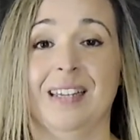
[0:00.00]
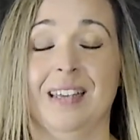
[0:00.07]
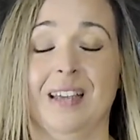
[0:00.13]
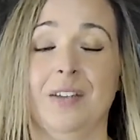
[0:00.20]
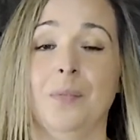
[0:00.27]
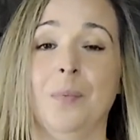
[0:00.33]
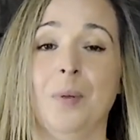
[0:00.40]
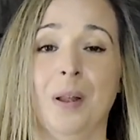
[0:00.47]
Yeah,
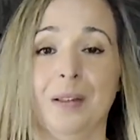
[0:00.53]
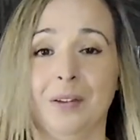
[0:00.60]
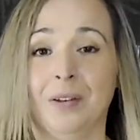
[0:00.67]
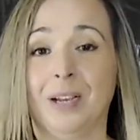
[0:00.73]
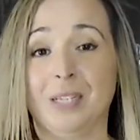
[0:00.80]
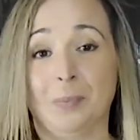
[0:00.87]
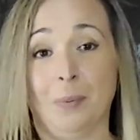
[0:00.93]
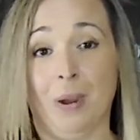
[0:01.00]
you
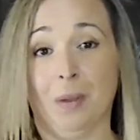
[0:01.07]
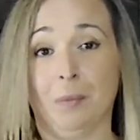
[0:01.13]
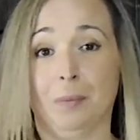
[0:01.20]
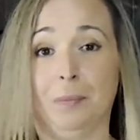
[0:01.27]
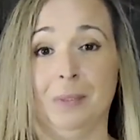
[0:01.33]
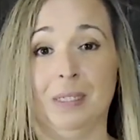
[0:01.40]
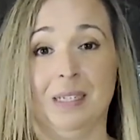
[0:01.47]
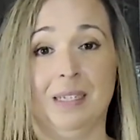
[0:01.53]
guys
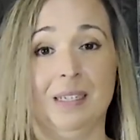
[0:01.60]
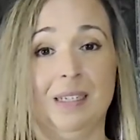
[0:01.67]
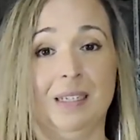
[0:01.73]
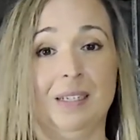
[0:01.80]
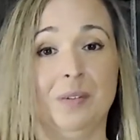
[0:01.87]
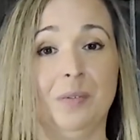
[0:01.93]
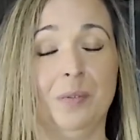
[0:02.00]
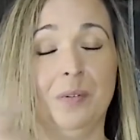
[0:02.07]
probably
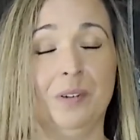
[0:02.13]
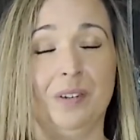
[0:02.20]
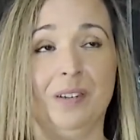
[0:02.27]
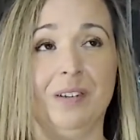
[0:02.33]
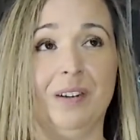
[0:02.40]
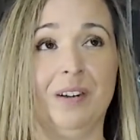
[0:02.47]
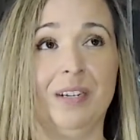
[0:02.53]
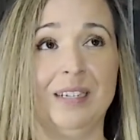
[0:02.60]

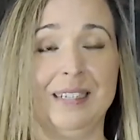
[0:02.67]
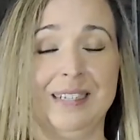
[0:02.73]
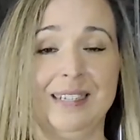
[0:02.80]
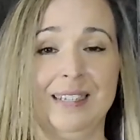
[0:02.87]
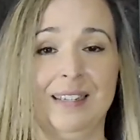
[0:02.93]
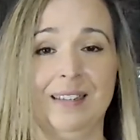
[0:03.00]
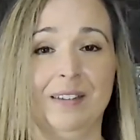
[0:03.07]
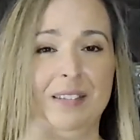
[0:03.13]
are gonna
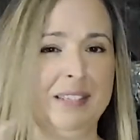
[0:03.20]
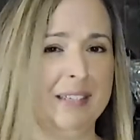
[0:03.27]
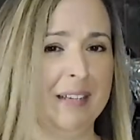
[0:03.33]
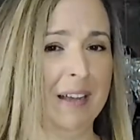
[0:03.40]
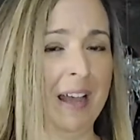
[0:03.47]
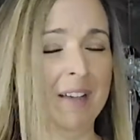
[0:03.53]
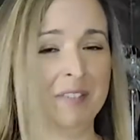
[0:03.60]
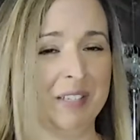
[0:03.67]

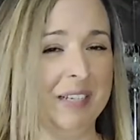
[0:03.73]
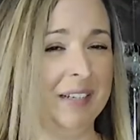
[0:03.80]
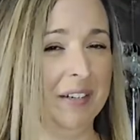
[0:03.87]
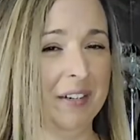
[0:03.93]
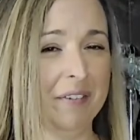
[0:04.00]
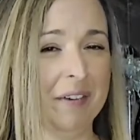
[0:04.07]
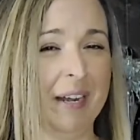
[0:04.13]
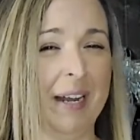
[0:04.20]
have seen it
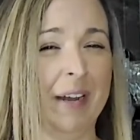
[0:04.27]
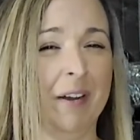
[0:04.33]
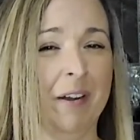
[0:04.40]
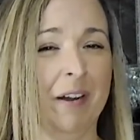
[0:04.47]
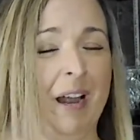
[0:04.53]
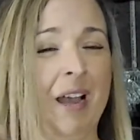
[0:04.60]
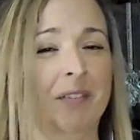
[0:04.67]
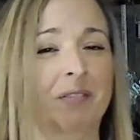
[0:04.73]
already,
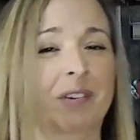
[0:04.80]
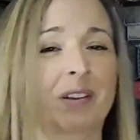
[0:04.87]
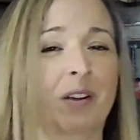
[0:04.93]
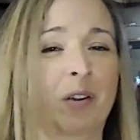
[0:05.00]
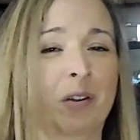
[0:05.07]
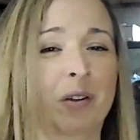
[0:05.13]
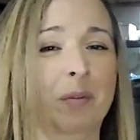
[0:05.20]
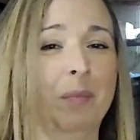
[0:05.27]
or
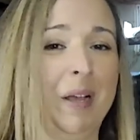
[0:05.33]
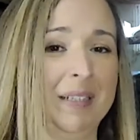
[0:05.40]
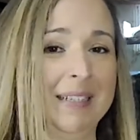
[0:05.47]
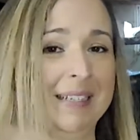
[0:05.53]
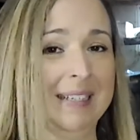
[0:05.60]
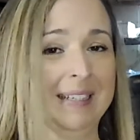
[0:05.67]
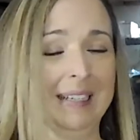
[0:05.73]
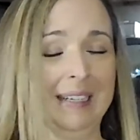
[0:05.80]
are about
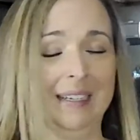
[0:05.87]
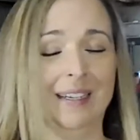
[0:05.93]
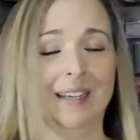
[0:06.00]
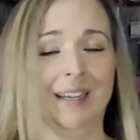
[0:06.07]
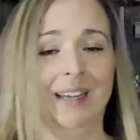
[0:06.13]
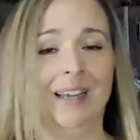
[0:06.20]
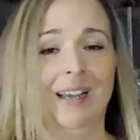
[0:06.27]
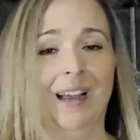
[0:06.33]
to see it,
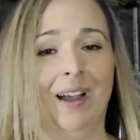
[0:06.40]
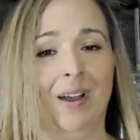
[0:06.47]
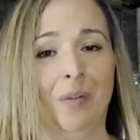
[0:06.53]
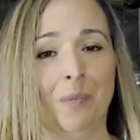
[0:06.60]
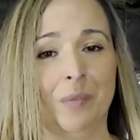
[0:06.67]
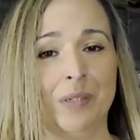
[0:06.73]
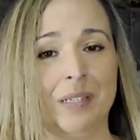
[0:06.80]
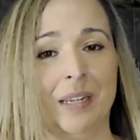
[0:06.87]

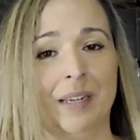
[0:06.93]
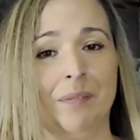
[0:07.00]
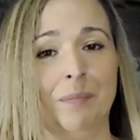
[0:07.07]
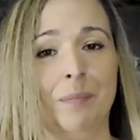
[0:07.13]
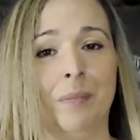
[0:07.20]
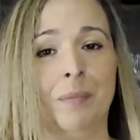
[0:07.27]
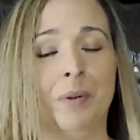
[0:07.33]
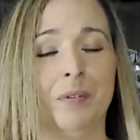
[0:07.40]
because I'm
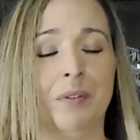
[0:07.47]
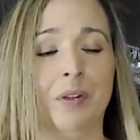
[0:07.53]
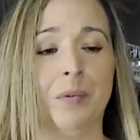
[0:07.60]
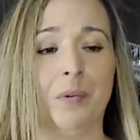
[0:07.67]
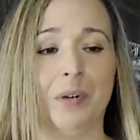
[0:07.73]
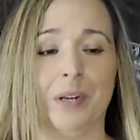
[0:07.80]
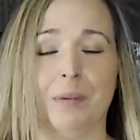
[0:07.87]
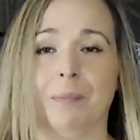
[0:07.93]
gonna
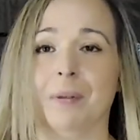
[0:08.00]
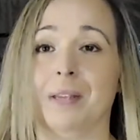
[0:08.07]
record it. But